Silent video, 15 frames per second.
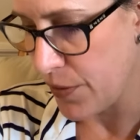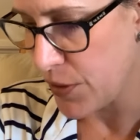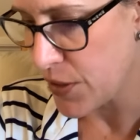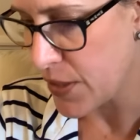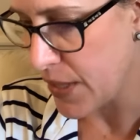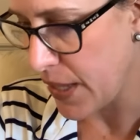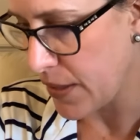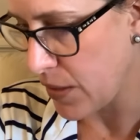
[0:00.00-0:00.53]

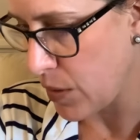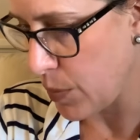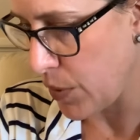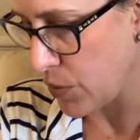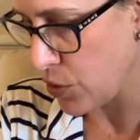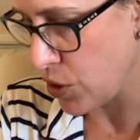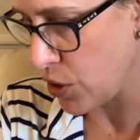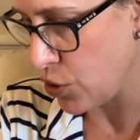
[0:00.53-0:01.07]
slyly the
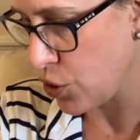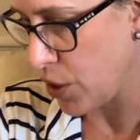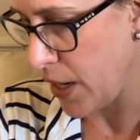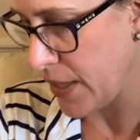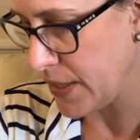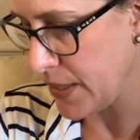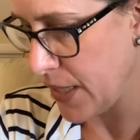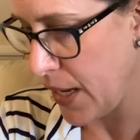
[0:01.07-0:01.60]
potion
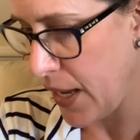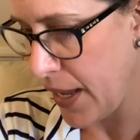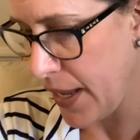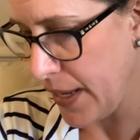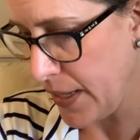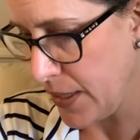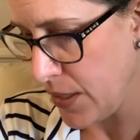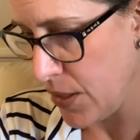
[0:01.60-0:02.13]
tries to
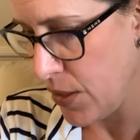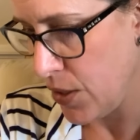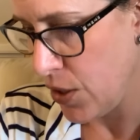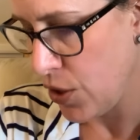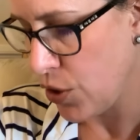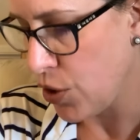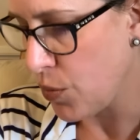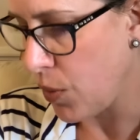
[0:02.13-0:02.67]
hide,
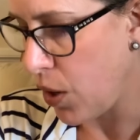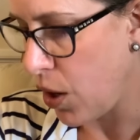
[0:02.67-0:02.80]
you will